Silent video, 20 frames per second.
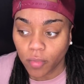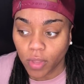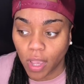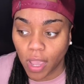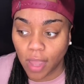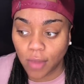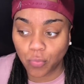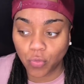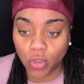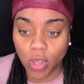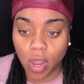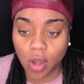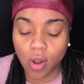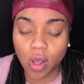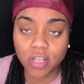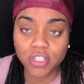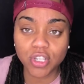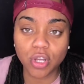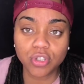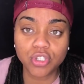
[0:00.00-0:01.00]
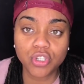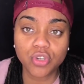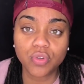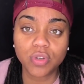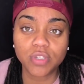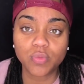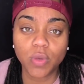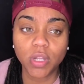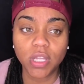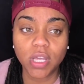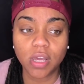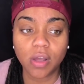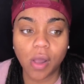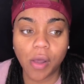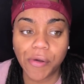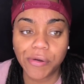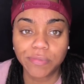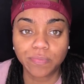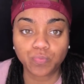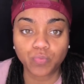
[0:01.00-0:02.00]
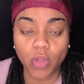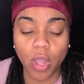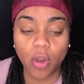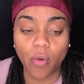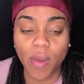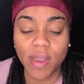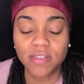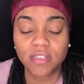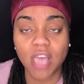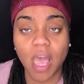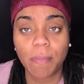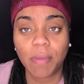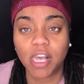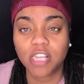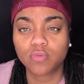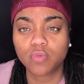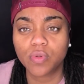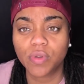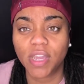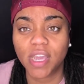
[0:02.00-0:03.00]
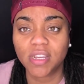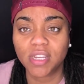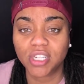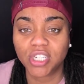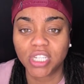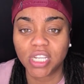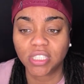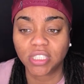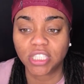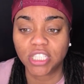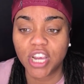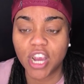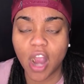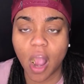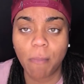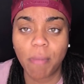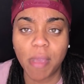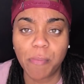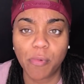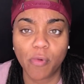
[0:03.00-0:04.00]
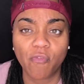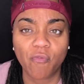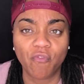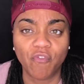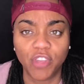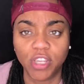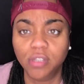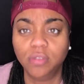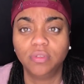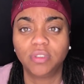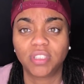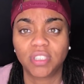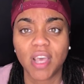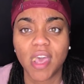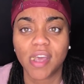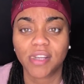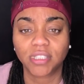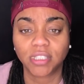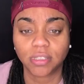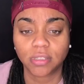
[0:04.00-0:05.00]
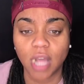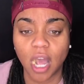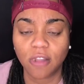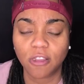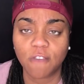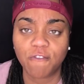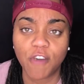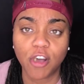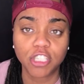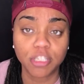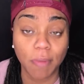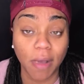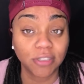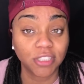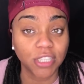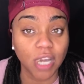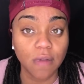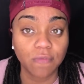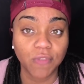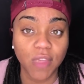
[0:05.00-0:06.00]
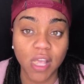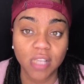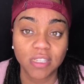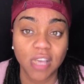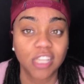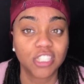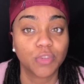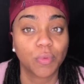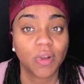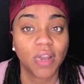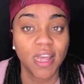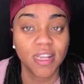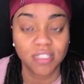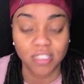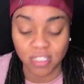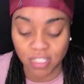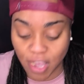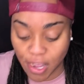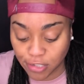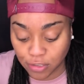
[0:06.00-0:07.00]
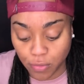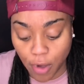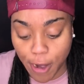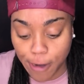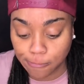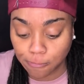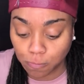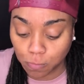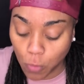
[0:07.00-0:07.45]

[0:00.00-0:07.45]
and also too, it's really a great time because we were getting a chance to hear how people viewed sex and how they felt about certain things as it relates to sex, right?